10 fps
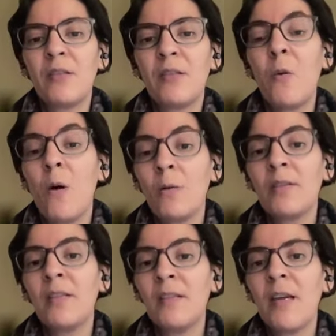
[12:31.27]

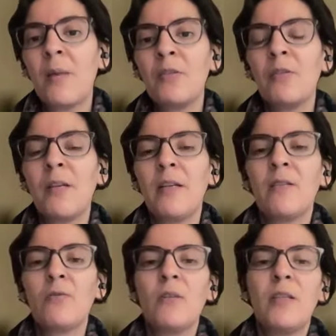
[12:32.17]
quote
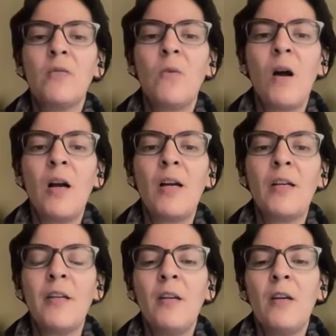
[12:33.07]
encapsulates really why